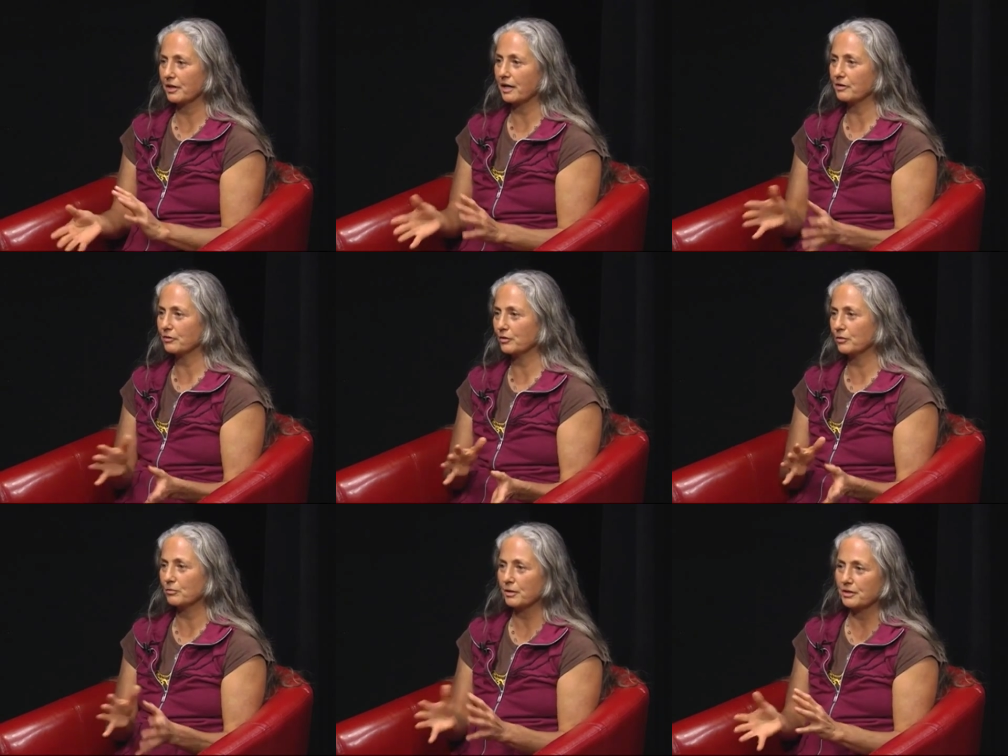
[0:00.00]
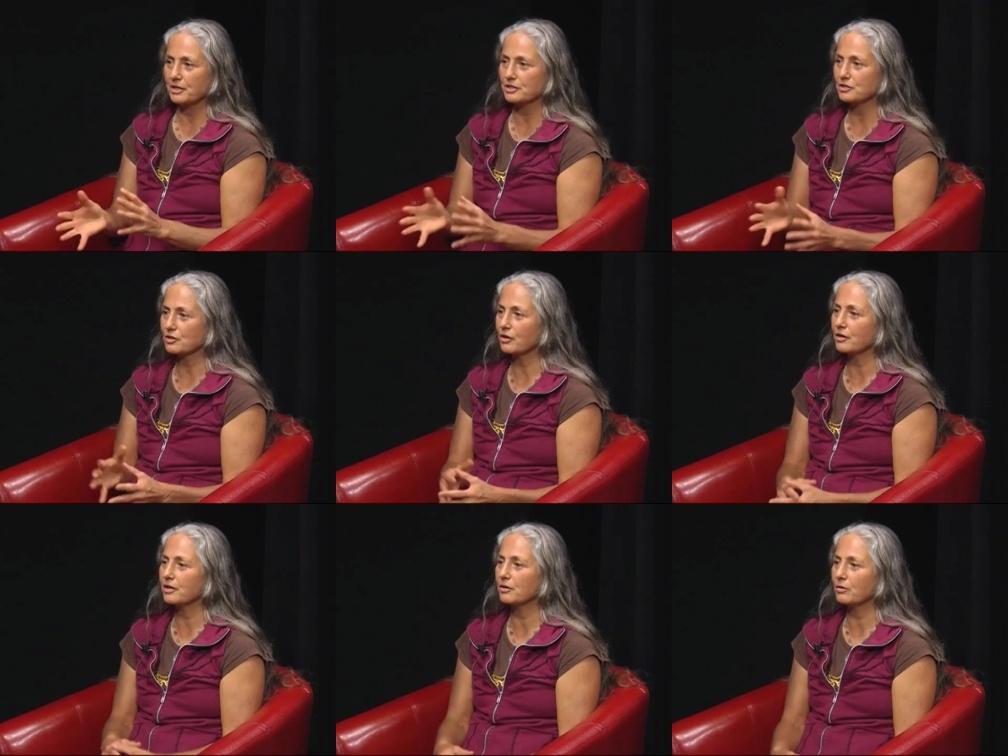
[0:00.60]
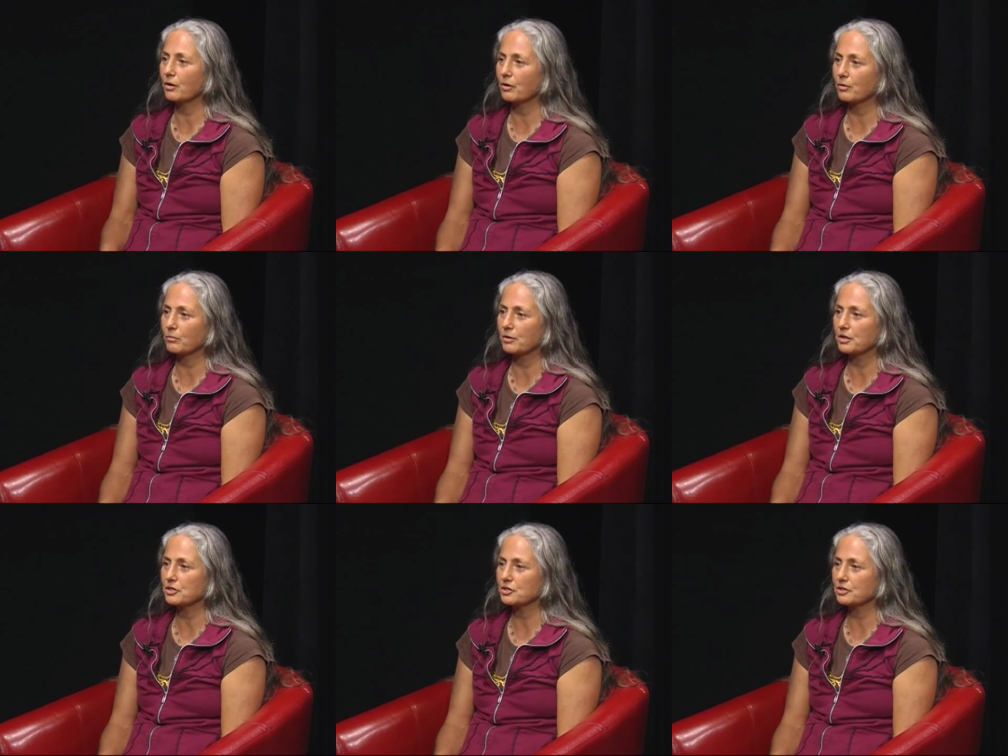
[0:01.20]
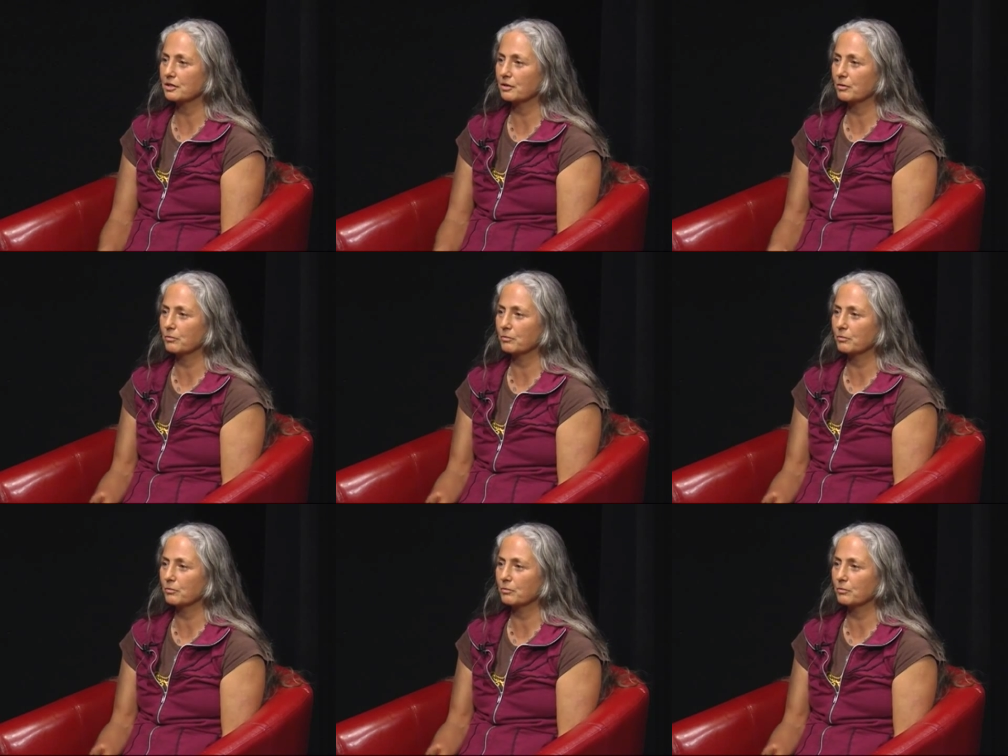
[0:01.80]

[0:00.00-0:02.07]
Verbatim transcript: I don't know when they started or which,